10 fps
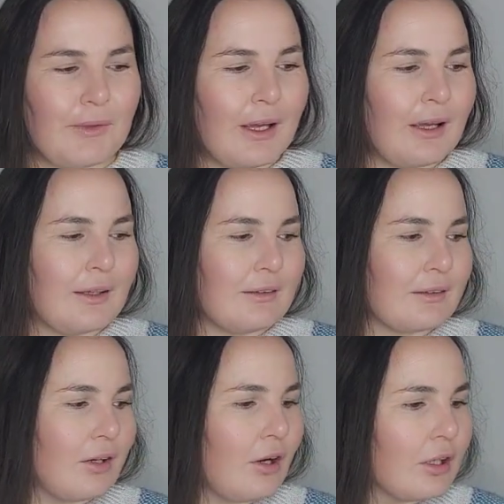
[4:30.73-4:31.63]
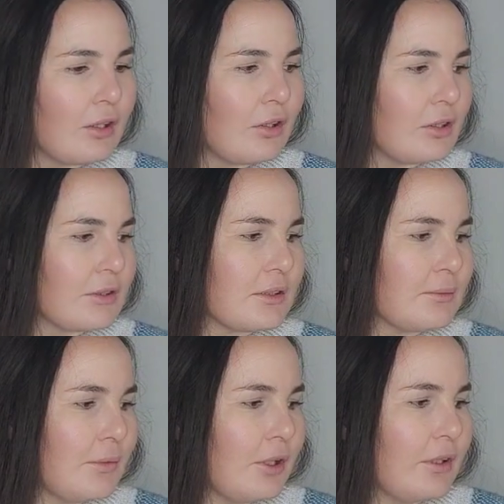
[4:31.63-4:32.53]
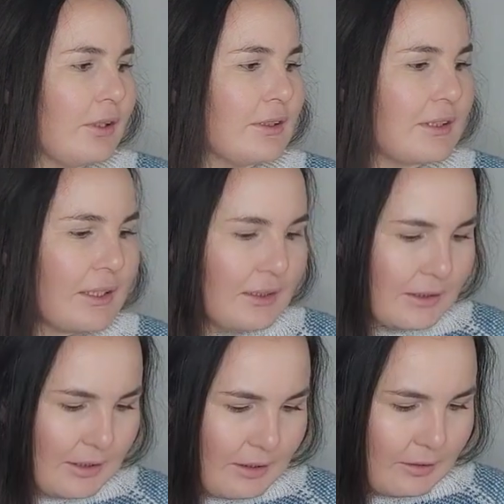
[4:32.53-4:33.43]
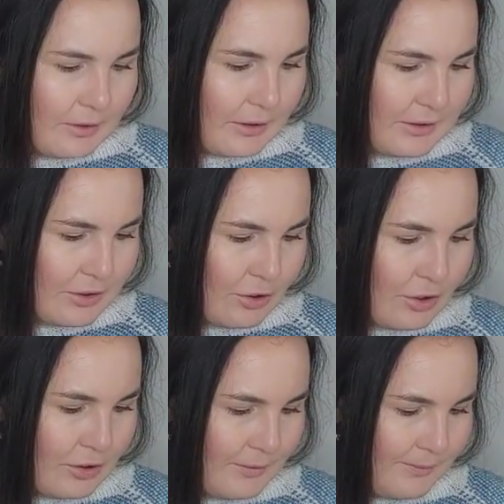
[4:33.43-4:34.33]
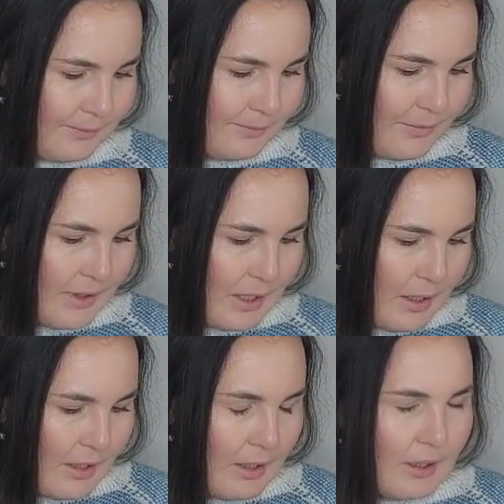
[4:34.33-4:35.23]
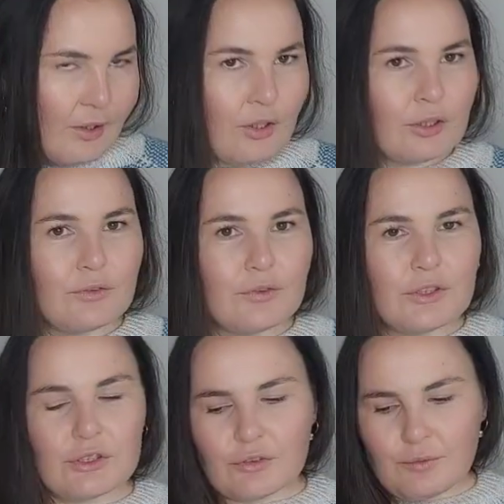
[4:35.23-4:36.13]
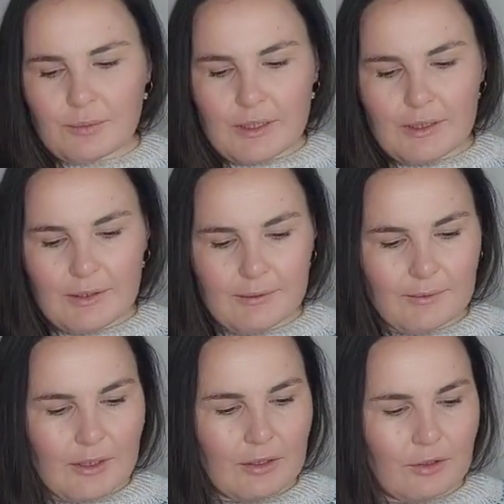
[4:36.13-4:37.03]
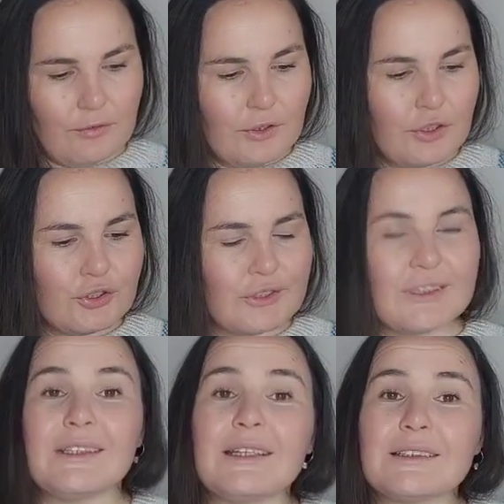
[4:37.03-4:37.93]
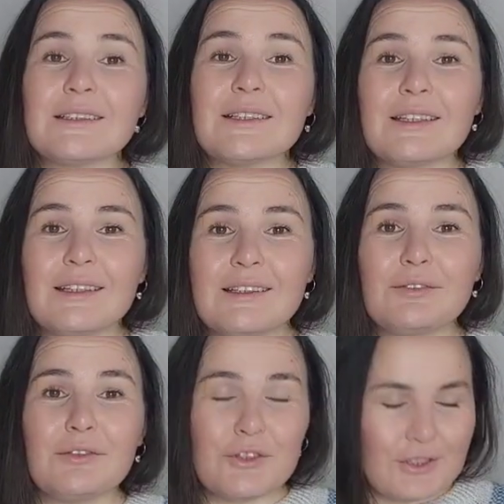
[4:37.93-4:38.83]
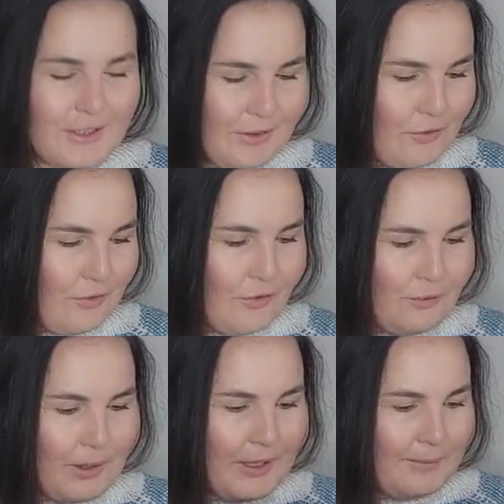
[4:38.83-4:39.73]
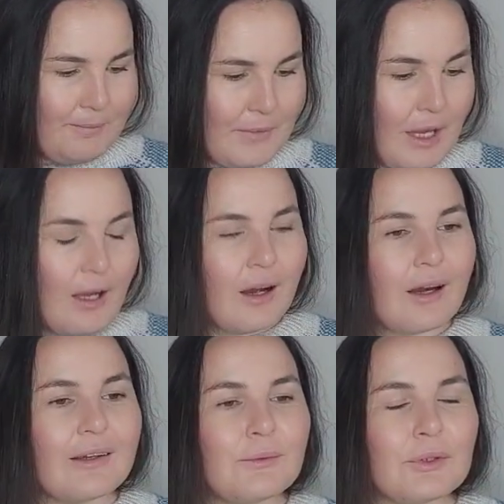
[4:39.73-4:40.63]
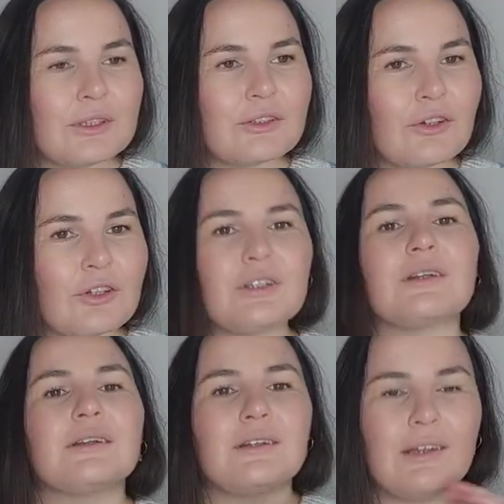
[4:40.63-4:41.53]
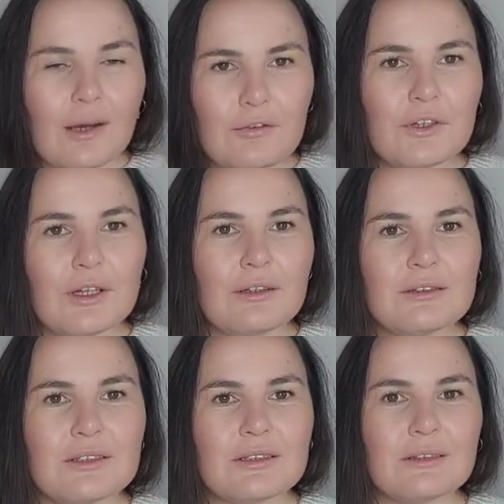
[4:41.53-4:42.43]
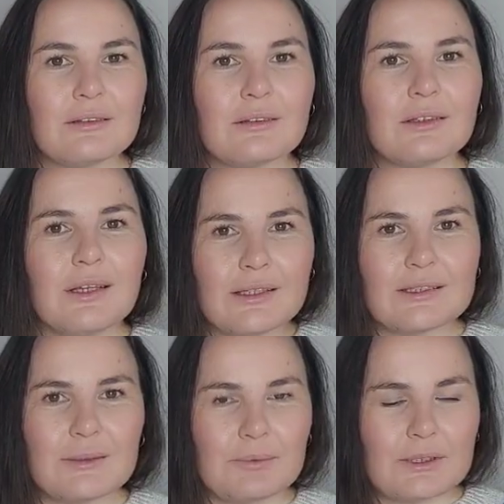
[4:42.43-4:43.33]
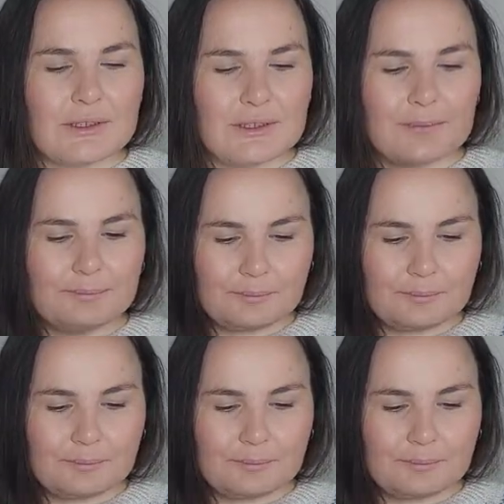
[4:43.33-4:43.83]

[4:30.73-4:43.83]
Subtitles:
And I casted my second Ranunculus on the 1st of May, and I finished it yesterday, the 13th of May. I worked on nothing else except this.